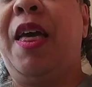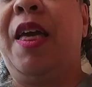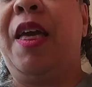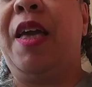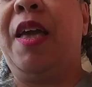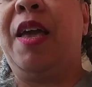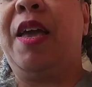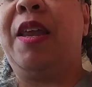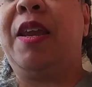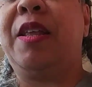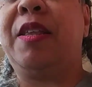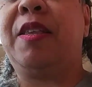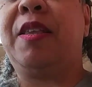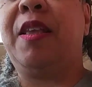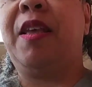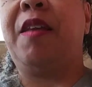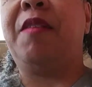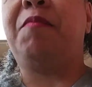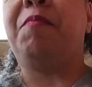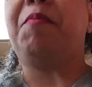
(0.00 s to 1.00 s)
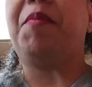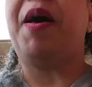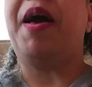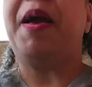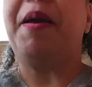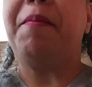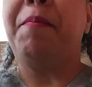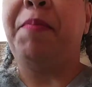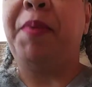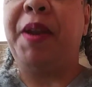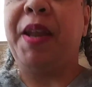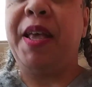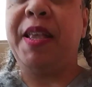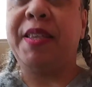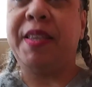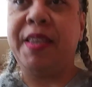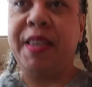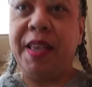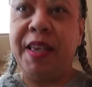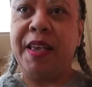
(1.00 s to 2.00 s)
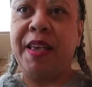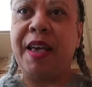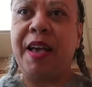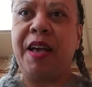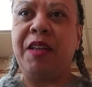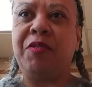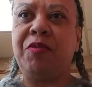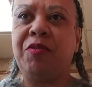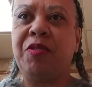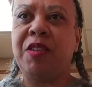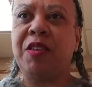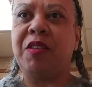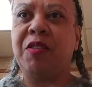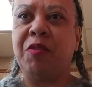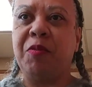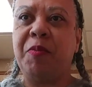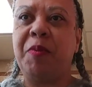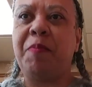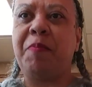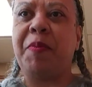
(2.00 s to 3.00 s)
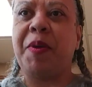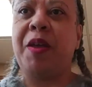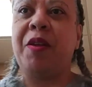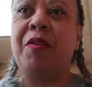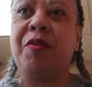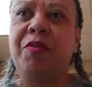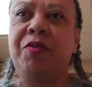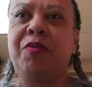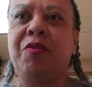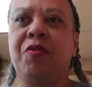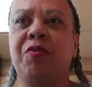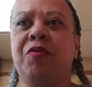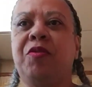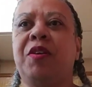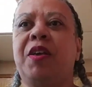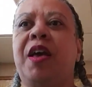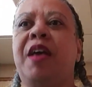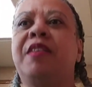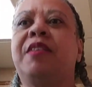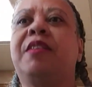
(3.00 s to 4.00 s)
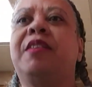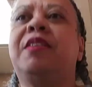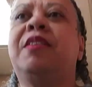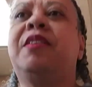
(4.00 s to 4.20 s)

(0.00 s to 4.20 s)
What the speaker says: And I said my blessing. I gotta do this a little bit better so you guys can